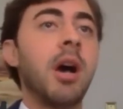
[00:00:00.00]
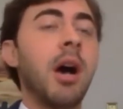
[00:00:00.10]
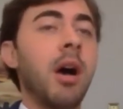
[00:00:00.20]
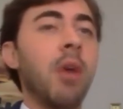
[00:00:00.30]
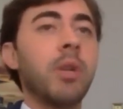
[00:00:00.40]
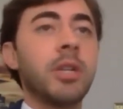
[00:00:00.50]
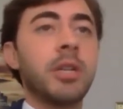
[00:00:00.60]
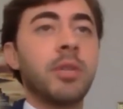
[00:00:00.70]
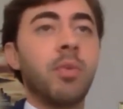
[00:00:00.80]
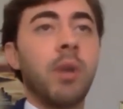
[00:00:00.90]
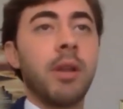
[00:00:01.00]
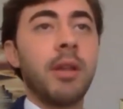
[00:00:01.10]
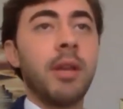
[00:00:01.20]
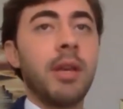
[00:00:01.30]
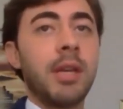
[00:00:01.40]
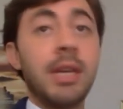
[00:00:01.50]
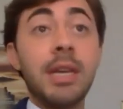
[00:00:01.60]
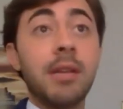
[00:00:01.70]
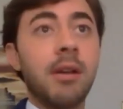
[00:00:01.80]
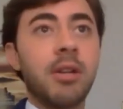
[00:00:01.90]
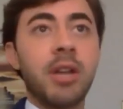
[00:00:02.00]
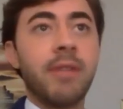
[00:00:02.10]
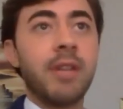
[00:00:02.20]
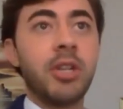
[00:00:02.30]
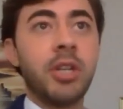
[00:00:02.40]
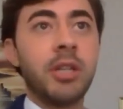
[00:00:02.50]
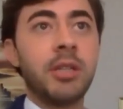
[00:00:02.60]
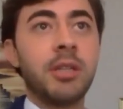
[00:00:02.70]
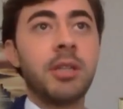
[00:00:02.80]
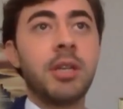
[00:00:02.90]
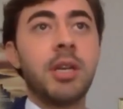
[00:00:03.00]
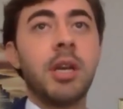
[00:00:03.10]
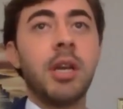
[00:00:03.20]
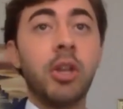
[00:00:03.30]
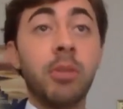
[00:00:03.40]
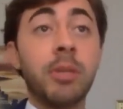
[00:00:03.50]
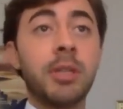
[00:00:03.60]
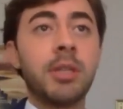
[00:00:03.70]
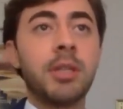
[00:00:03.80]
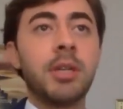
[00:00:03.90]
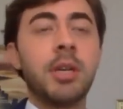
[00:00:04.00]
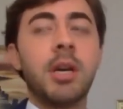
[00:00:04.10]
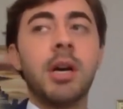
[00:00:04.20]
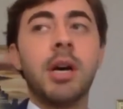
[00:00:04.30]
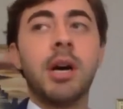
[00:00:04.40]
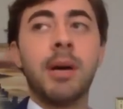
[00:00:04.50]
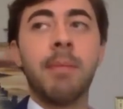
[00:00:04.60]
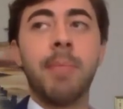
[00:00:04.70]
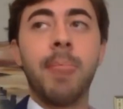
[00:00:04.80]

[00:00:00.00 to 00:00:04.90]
uh, which is one of the key longevity genes in humans, um,